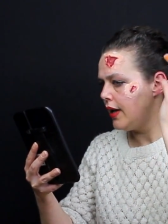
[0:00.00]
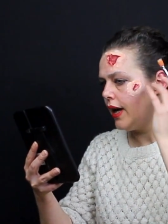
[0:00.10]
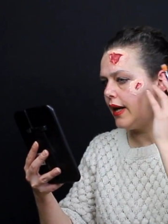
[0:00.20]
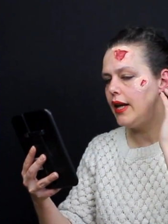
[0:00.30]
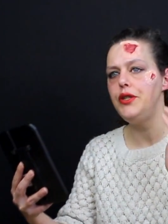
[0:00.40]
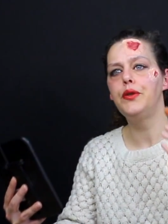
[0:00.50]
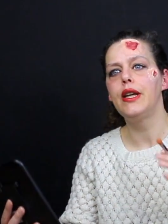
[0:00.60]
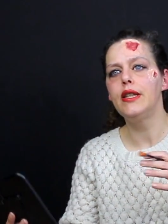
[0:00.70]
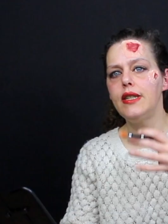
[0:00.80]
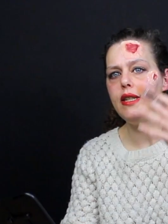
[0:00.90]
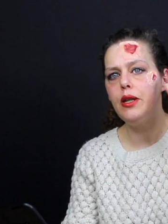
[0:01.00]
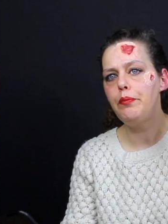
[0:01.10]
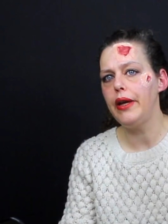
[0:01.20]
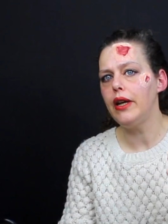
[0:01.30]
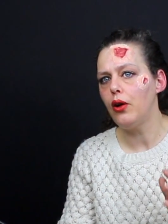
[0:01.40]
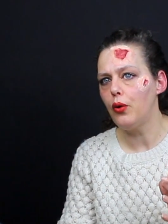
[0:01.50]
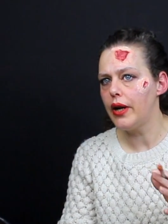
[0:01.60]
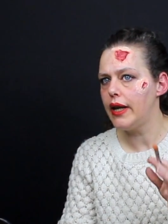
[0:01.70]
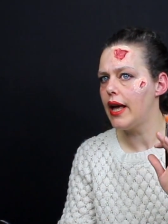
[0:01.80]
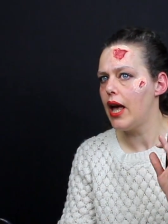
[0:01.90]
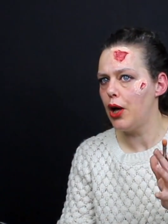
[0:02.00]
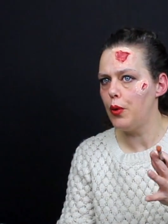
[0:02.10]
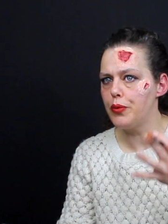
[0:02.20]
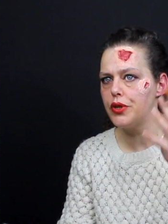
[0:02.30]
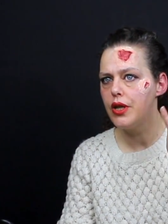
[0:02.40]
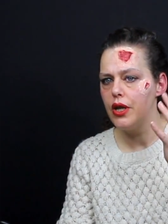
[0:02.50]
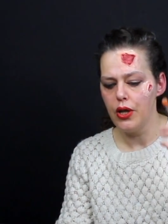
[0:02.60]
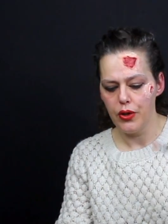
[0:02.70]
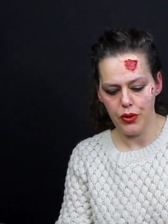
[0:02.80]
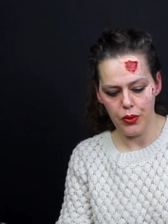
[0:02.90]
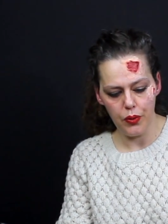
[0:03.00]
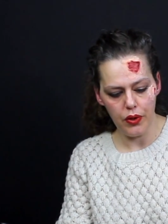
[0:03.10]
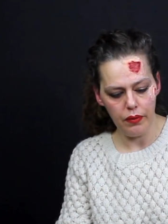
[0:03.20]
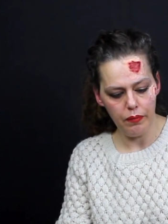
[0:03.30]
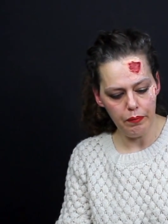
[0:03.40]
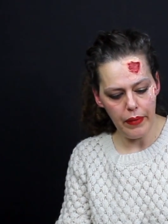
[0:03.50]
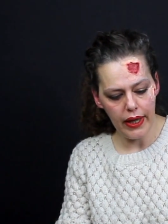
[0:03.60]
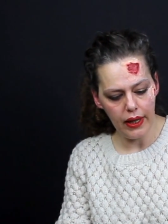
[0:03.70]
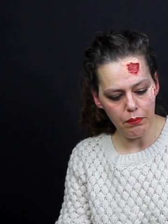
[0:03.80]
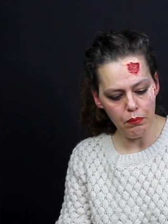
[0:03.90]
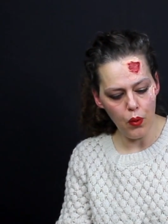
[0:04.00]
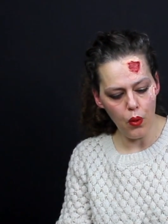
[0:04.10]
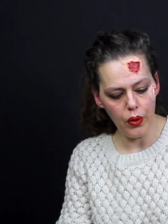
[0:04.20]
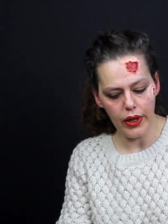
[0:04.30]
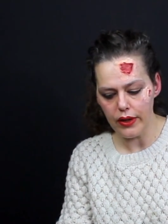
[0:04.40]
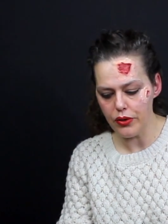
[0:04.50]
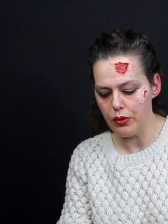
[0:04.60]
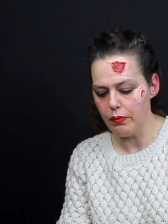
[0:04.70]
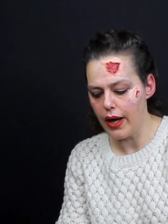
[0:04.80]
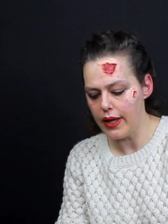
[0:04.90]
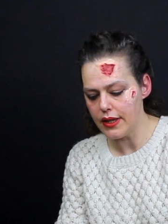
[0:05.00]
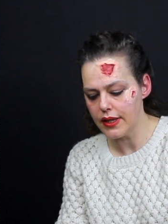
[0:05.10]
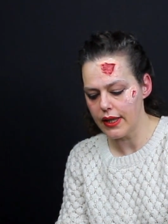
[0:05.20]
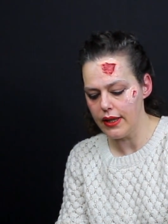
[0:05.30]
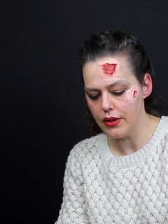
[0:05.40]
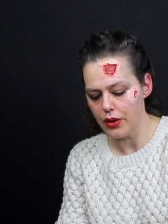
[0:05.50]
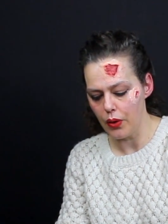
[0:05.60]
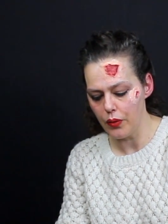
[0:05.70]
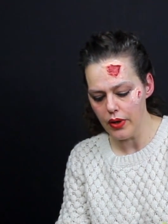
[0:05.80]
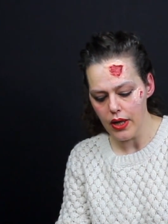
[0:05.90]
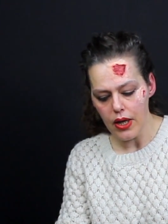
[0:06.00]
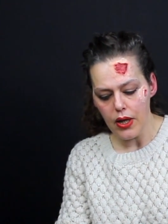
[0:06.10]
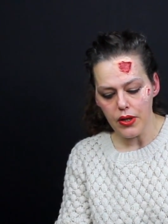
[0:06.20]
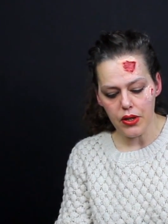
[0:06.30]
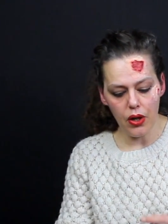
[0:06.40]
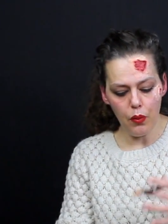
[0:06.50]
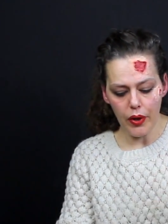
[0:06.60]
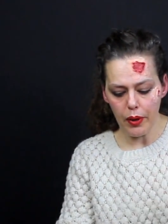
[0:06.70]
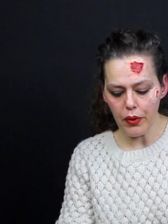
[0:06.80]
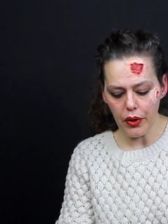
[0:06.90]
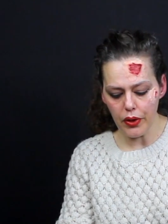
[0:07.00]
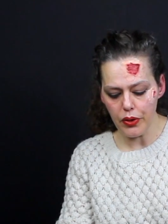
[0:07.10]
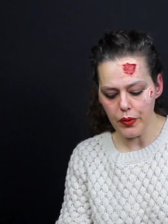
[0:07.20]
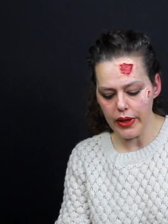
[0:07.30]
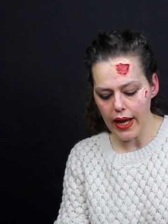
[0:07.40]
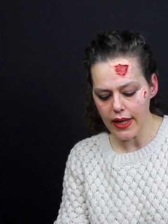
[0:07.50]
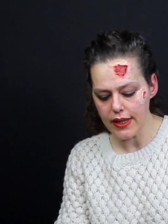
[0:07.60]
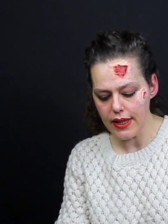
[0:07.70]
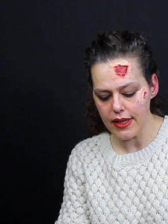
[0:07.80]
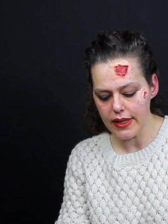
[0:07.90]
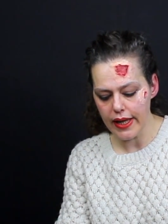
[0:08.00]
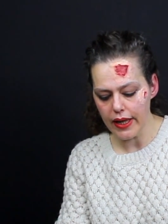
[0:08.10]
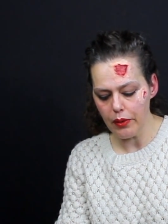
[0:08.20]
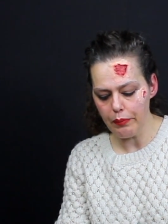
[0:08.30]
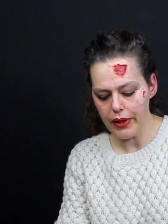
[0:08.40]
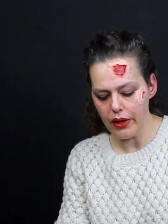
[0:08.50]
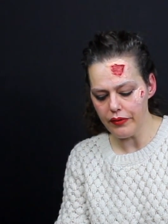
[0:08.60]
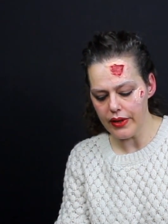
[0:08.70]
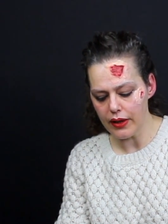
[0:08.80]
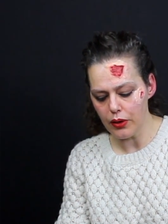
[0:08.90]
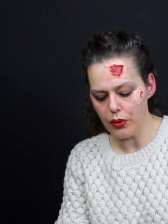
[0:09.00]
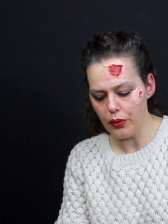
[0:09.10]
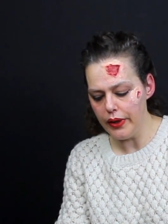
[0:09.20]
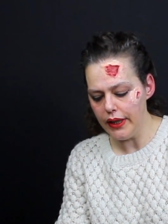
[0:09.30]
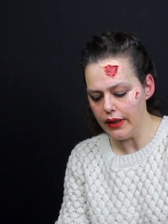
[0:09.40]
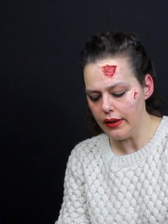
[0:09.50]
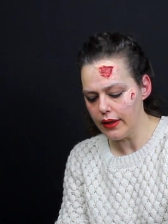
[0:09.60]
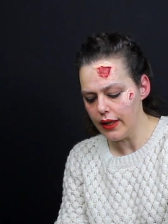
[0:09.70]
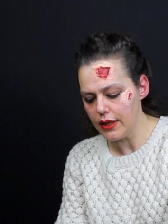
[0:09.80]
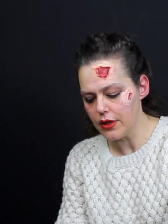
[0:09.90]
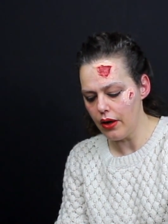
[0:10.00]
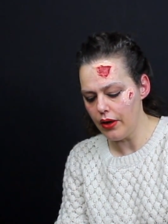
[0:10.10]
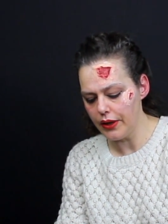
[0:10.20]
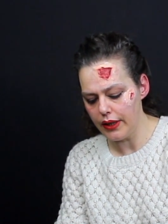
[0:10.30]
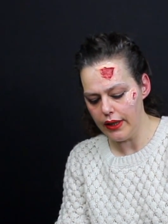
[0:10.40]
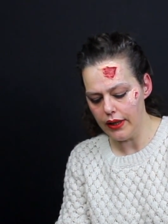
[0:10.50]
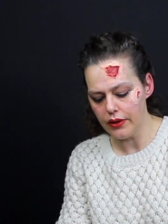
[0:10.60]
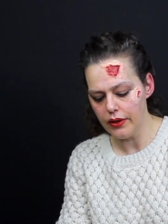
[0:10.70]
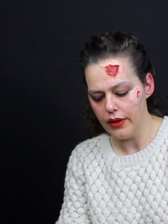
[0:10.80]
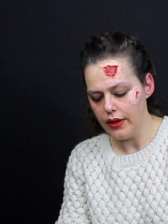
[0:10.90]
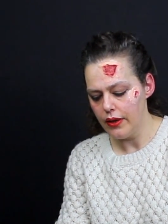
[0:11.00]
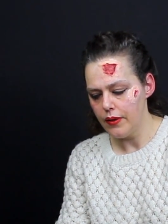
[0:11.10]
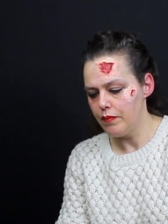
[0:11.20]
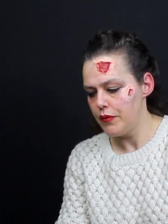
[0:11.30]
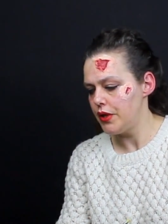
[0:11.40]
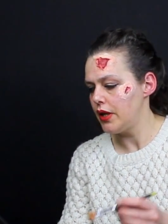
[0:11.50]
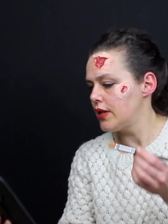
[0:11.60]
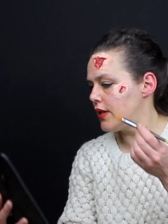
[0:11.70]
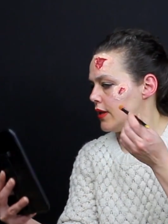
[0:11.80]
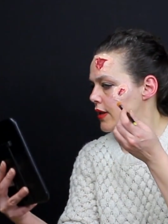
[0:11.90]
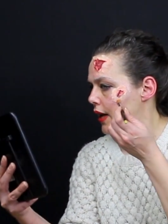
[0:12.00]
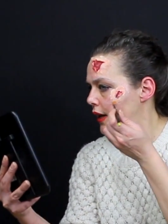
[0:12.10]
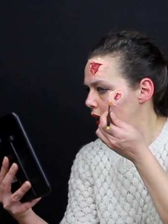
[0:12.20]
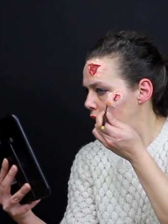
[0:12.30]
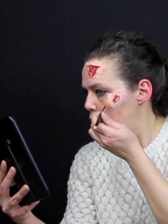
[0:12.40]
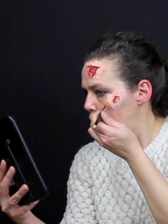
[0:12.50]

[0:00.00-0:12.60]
And as you can see, the pink already helps to make it more into my skin tone. So what I'm gonna do next is get a bit of that green that is on here, just a tiny little